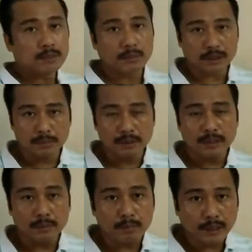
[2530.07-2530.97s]
must be
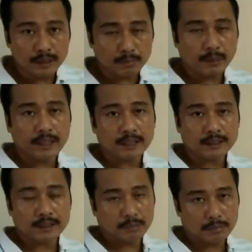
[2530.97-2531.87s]
a better pi
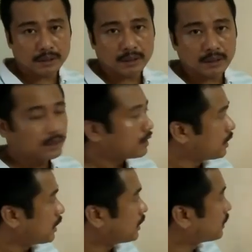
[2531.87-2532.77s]
acceptor,
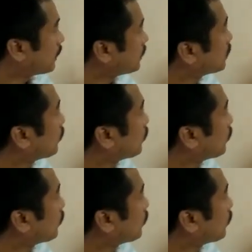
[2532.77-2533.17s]
and that is